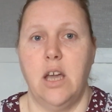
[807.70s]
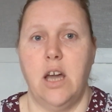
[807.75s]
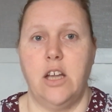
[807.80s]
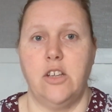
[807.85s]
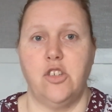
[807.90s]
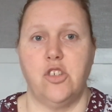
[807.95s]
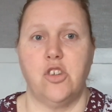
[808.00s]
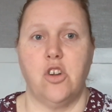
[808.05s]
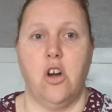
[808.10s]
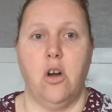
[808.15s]
I
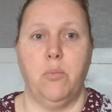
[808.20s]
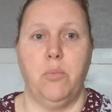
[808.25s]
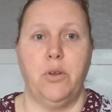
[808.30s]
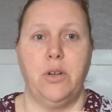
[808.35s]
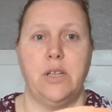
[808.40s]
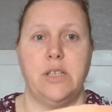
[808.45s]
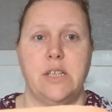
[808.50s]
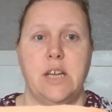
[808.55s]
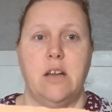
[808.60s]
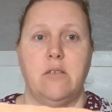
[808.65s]
just can't put
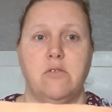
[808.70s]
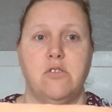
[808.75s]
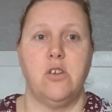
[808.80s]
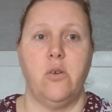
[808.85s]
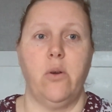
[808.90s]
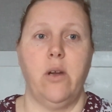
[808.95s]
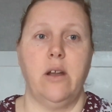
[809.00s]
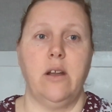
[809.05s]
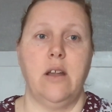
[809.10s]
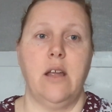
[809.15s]
it down.
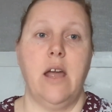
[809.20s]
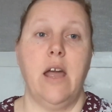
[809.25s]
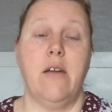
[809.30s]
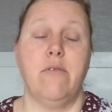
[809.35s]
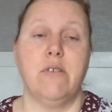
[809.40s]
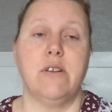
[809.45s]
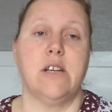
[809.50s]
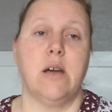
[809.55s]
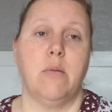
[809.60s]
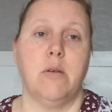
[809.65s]
So
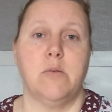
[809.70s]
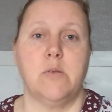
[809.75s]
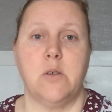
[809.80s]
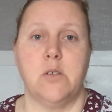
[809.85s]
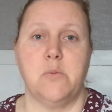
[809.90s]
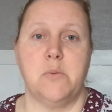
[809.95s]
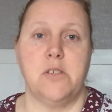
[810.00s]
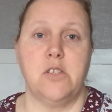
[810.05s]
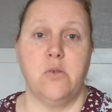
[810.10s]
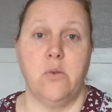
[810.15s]
every time I'm
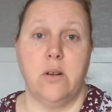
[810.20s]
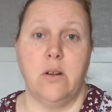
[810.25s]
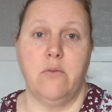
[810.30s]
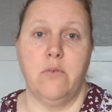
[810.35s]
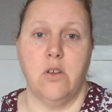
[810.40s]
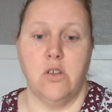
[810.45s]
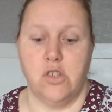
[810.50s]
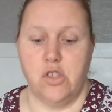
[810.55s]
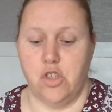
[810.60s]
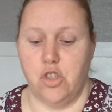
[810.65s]
supposed to be doing a
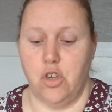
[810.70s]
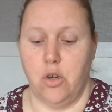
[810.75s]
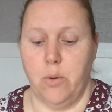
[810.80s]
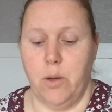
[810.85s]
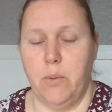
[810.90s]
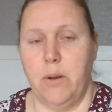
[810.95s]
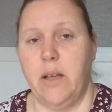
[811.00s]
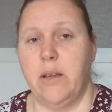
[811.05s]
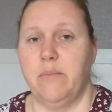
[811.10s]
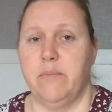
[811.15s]
Flosstube,
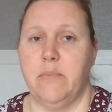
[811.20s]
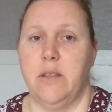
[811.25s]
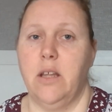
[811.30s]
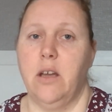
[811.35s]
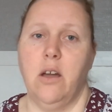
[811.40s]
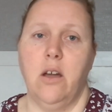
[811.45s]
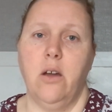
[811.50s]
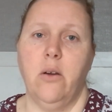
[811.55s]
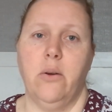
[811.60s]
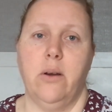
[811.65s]
I'm like,
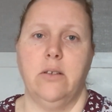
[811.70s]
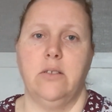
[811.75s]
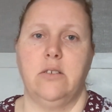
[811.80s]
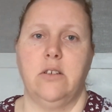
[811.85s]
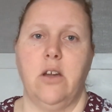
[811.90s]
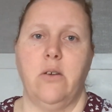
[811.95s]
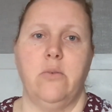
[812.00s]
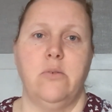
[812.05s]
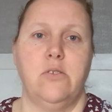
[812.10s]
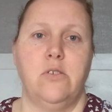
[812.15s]
no, I'll
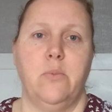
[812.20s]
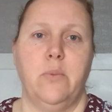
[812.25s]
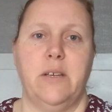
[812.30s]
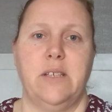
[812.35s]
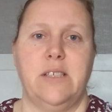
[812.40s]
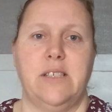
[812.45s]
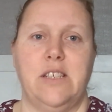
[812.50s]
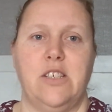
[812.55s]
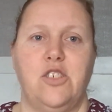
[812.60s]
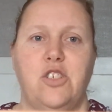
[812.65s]
go and do my
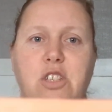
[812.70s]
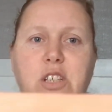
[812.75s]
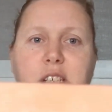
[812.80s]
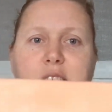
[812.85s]
stitching